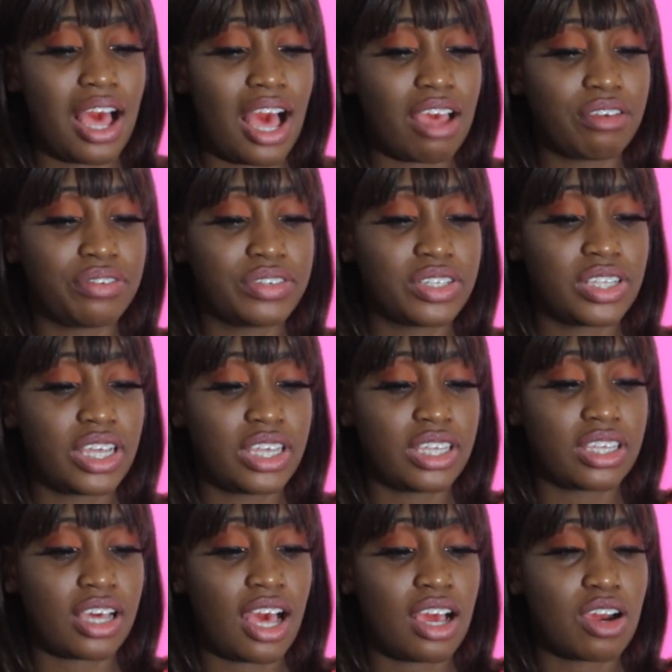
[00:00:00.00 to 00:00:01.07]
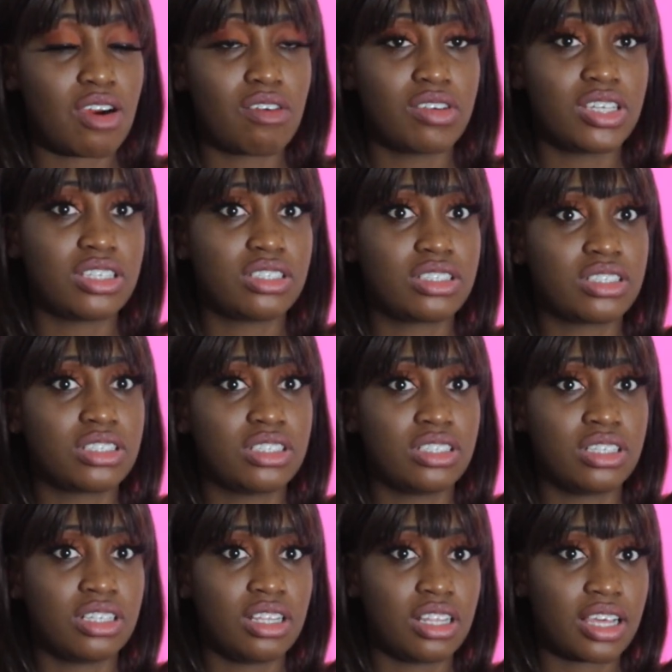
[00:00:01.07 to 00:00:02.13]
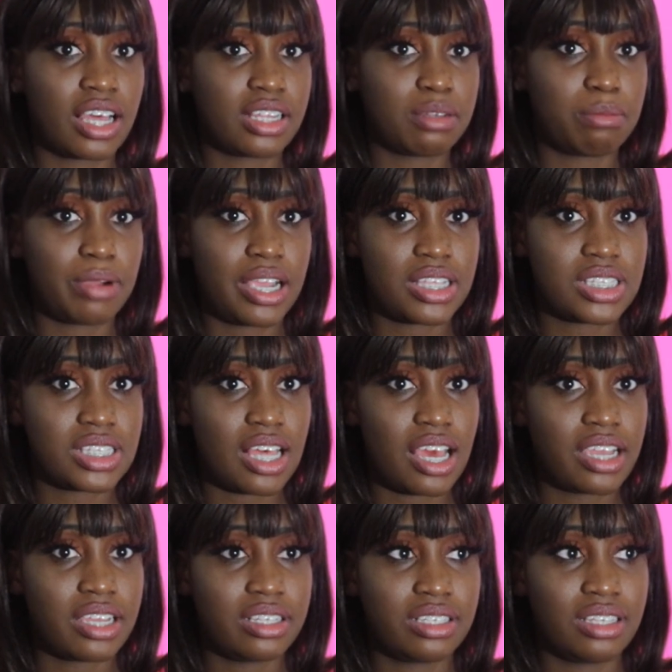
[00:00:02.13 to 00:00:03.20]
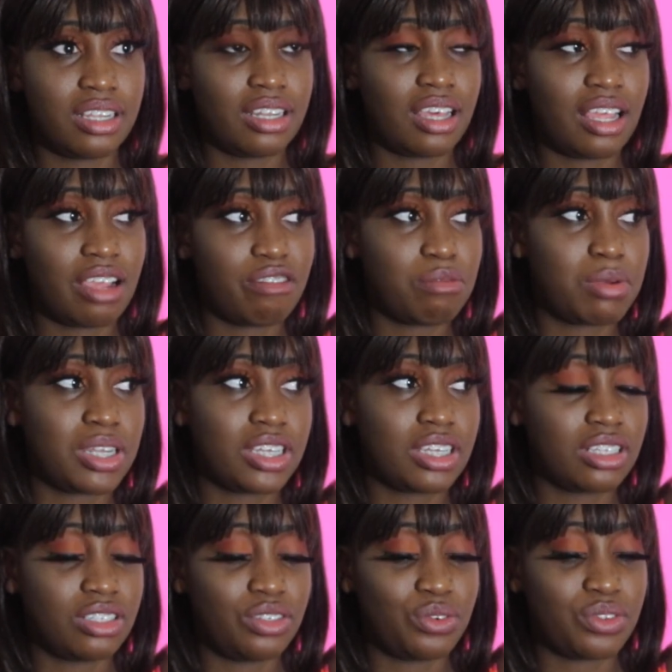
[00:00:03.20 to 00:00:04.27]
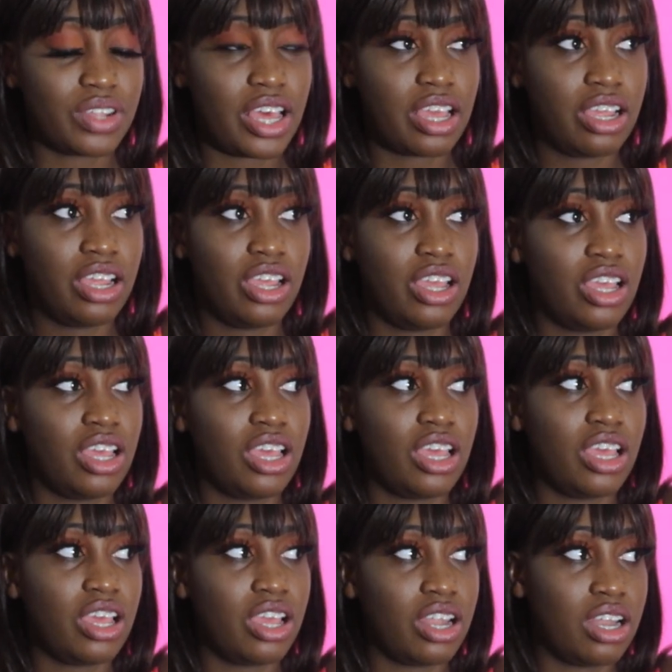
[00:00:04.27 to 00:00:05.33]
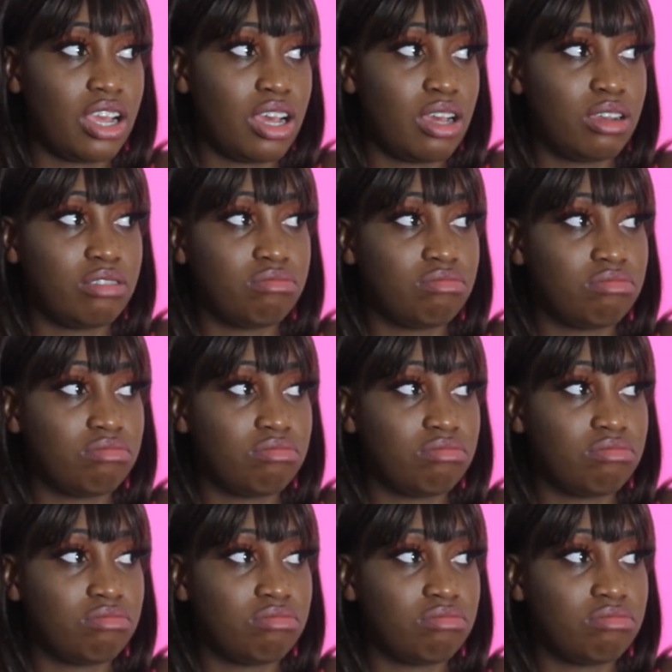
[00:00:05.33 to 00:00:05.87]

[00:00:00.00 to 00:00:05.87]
I feel like I always look at the bright side, and not everybody can do that. And, I